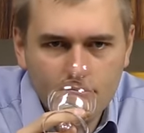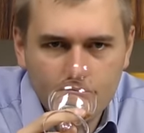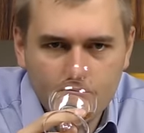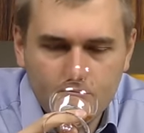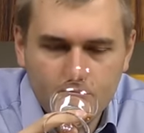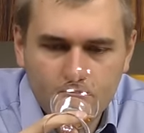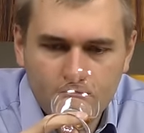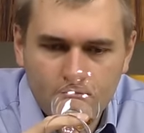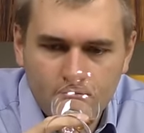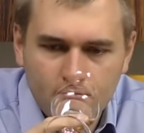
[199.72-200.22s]

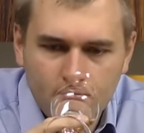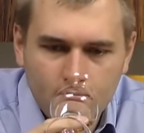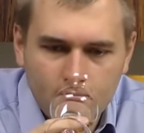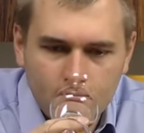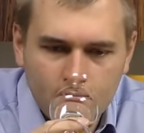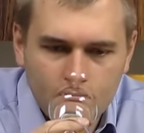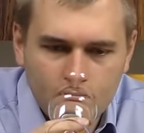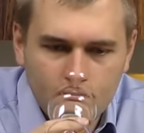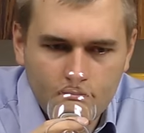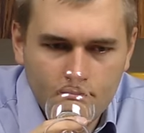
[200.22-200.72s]

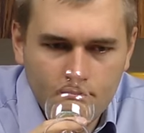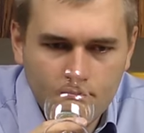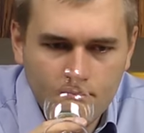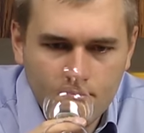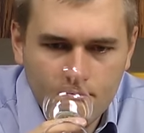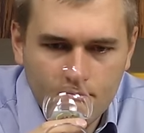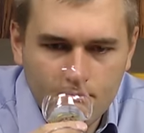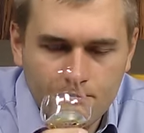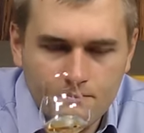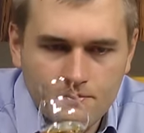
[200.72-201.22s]

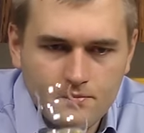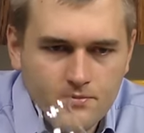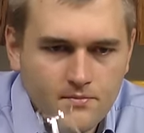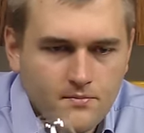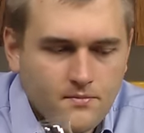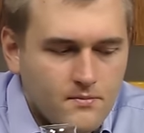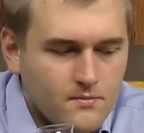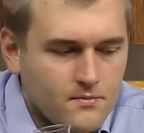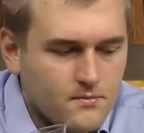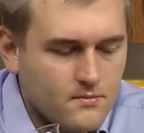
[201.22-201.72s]

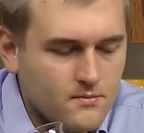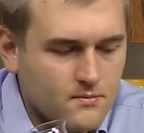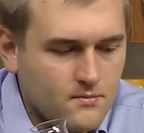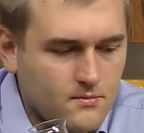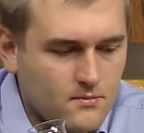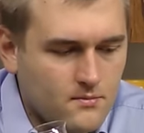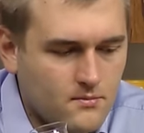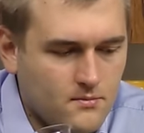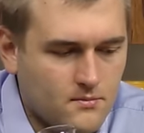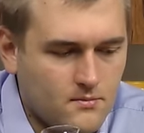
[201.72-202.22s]

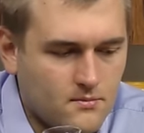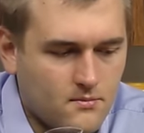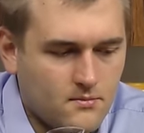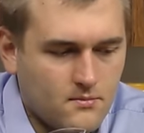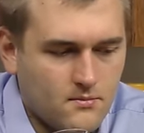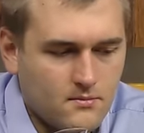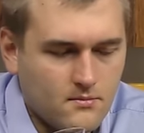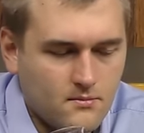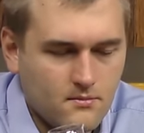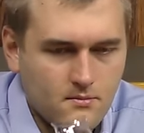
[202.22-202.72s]

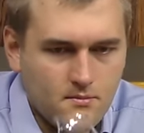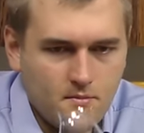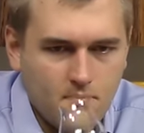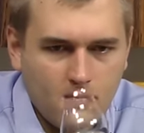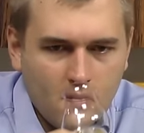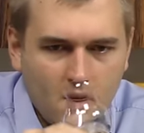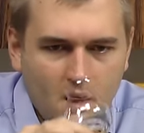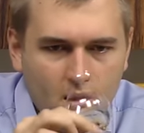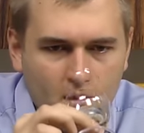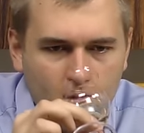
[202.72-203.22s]

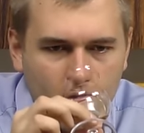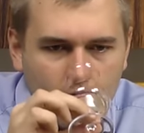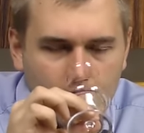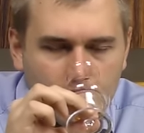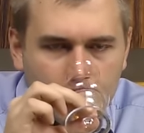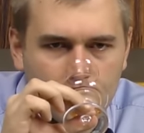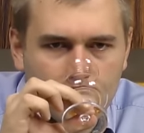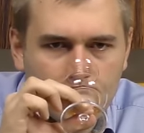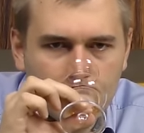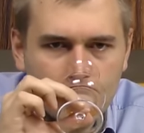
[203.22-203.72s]

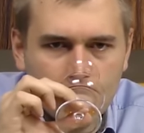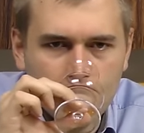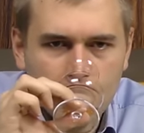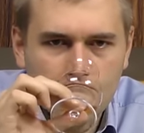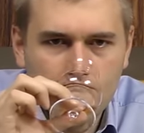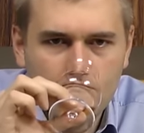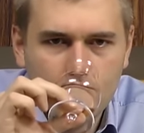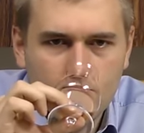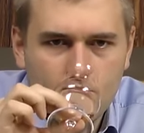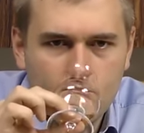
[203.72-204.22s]

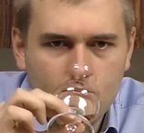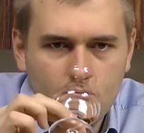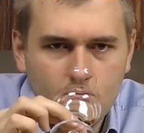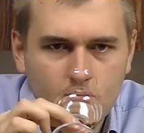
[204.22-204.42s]
[no speech]